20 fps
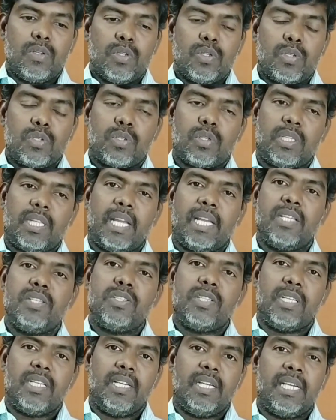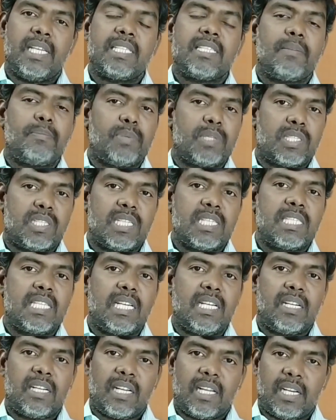So the engine, it is a piston
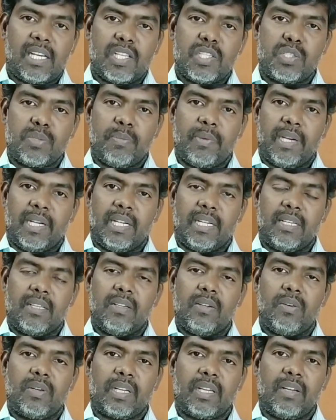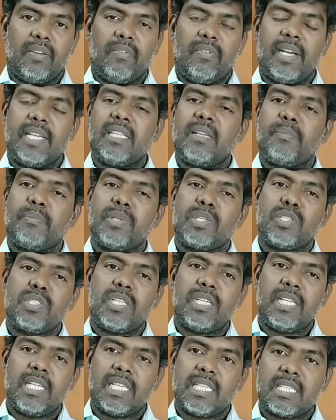cylinder arrangement. Okay, when the
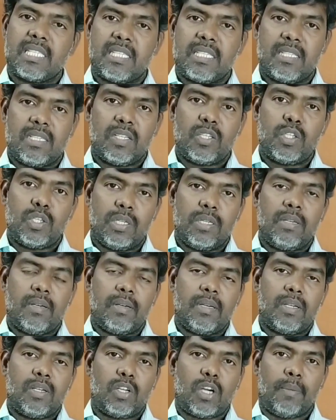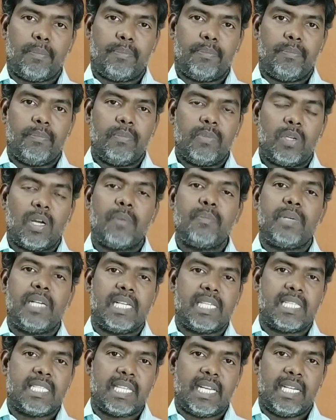piston is top
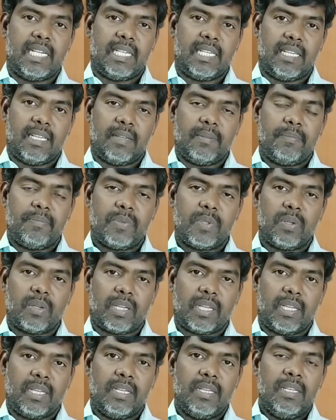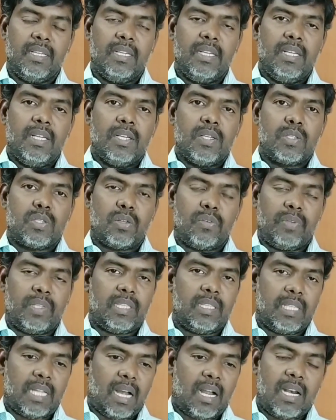dead center. Okay. So with
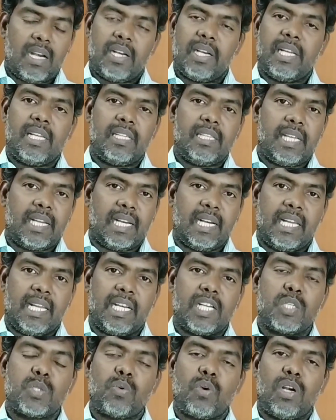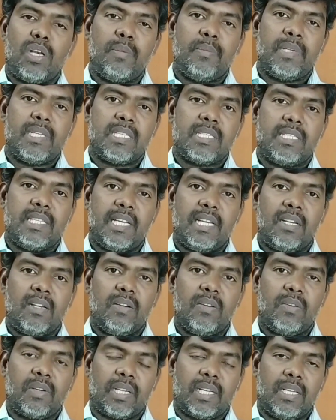already the clearance volume is there.
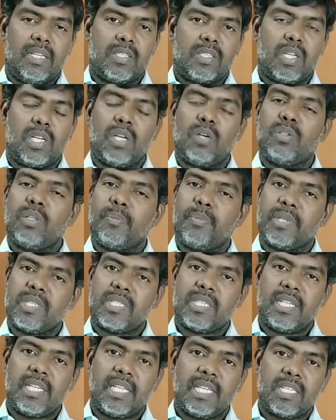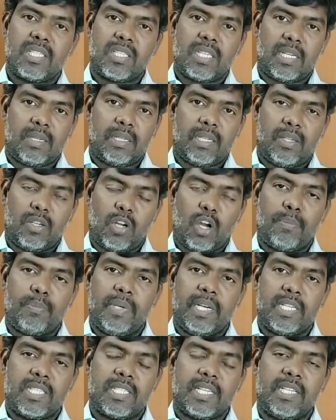Okay. So now the piston is at top
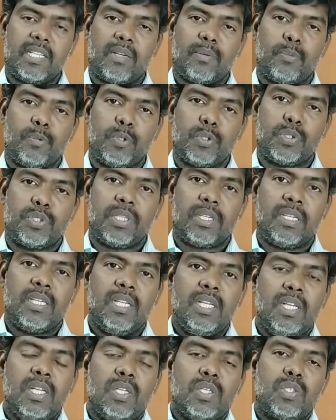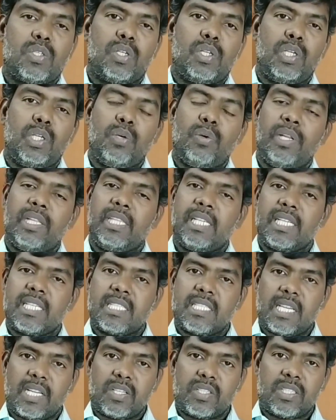dead center position. So during that
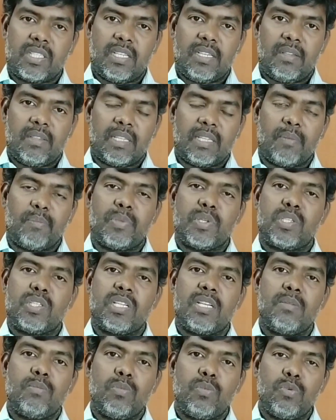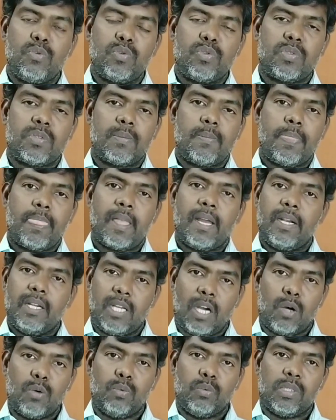suction, the piston moves
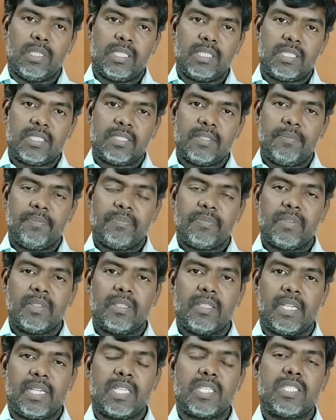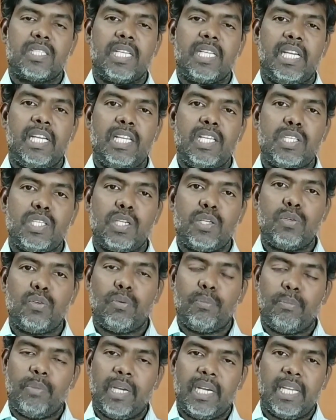downwards, that is TDC to
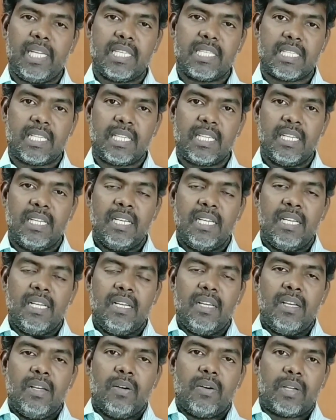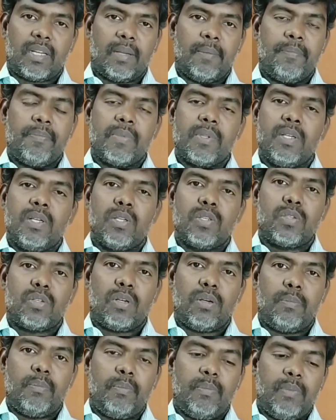BDC. Okay.
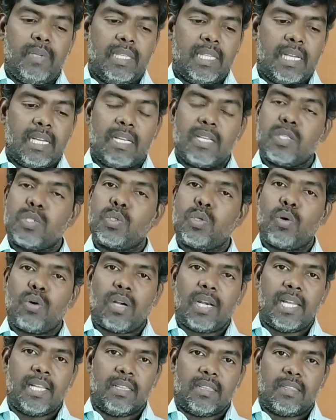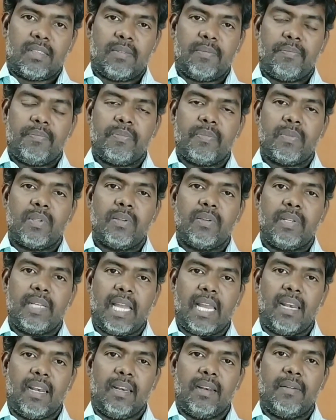So the stroke length
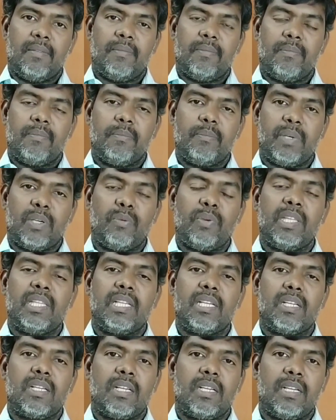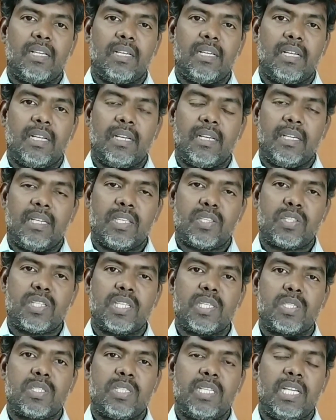L between the
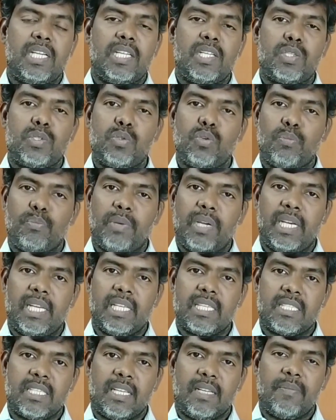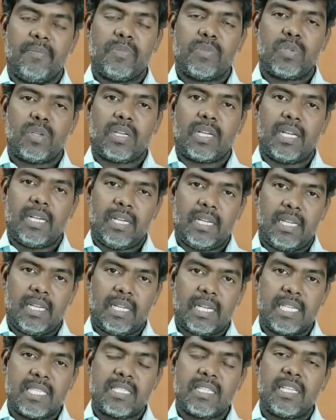distance TDC to BDC. So
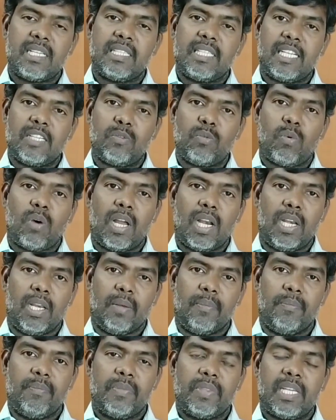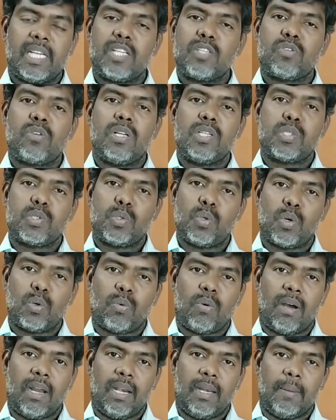consider that volume, that is called stroke
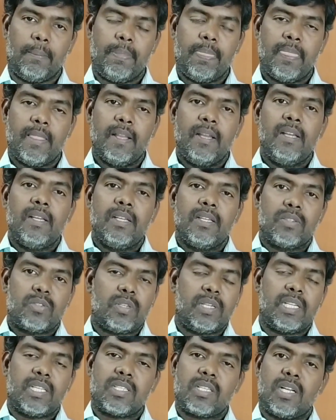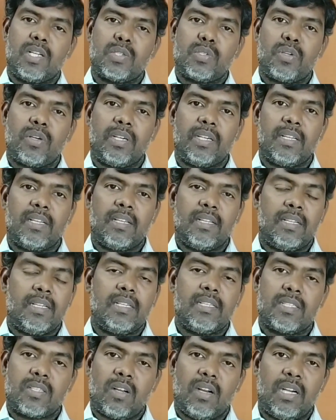volume. So it is also written,
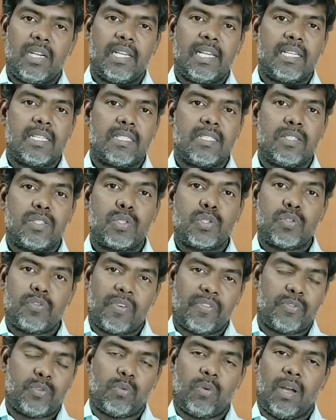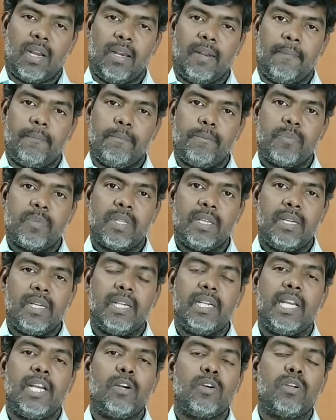it is called as a swept volume.
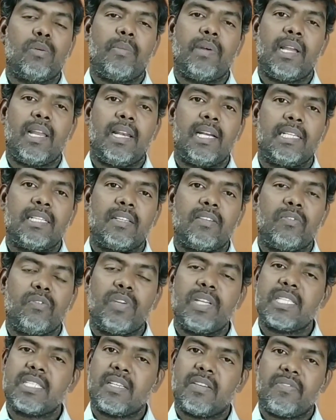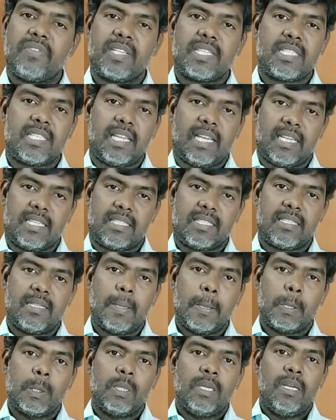It denoted by a letter V suffix S.
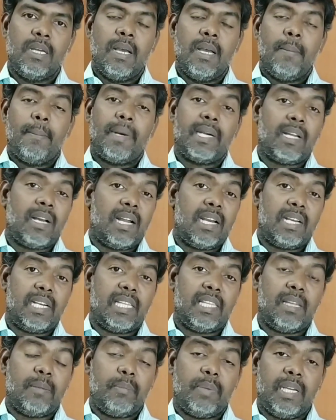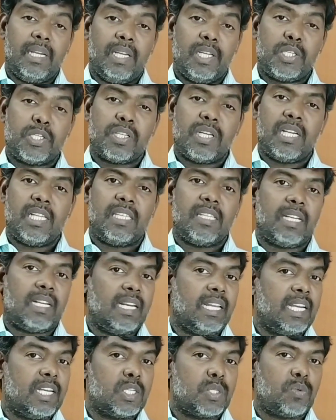But already initially the
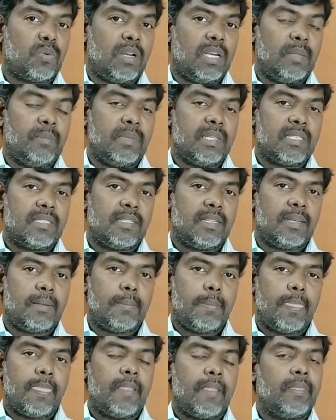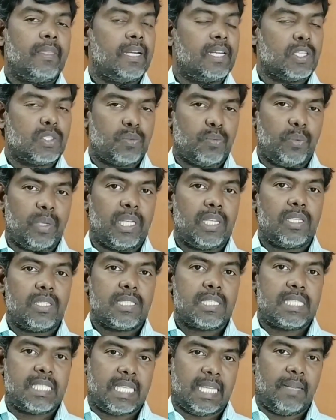clearance volume is there, that is
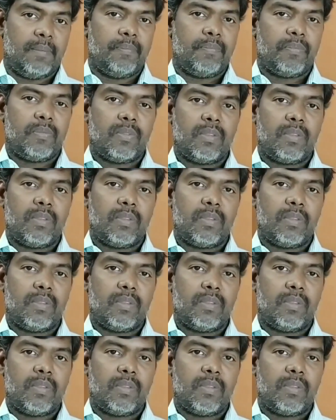VC,